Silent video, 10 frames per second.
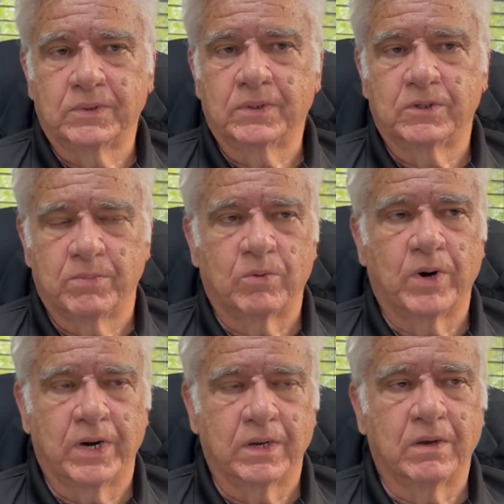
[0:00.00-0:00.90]
and it's about
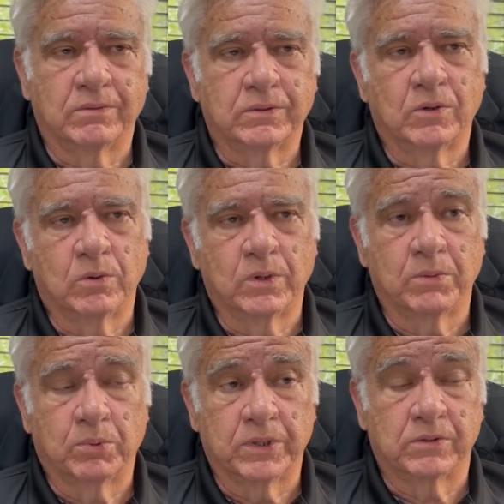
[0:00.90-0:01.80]
ready to go. So we're
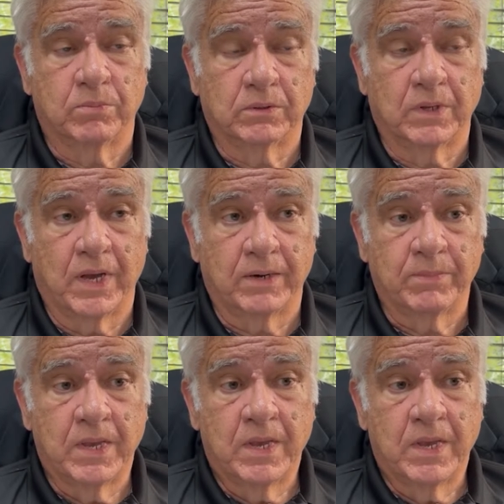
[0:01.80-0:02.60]
really pleased about that.